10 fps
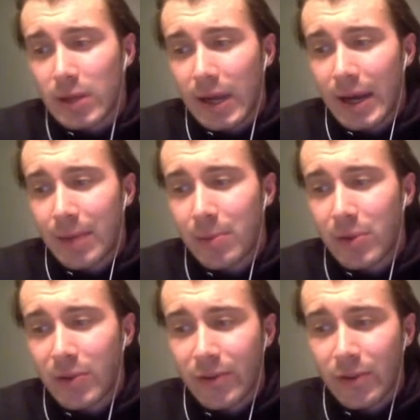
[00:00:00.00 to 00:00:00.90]

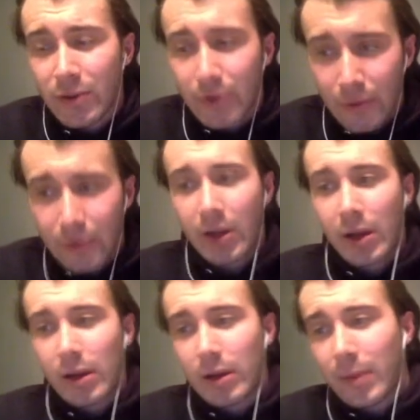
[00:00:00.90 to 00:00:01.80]

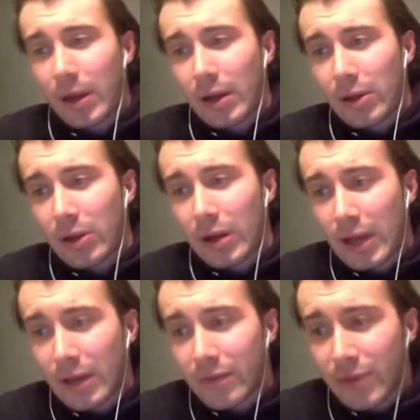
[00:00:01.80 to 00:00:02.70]
Absolutely. Man, I
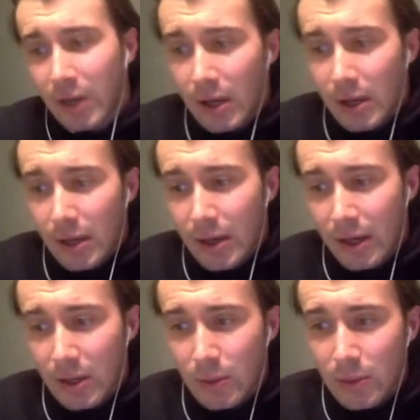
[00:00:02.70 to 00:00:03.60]
loved
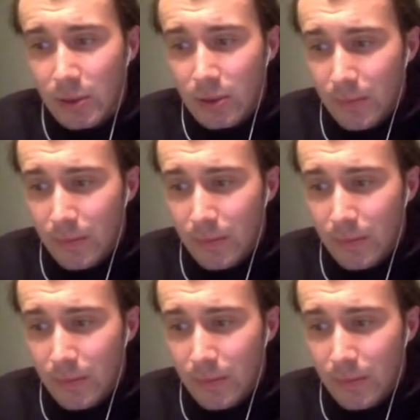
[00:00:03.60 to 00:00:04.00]
Yulwal.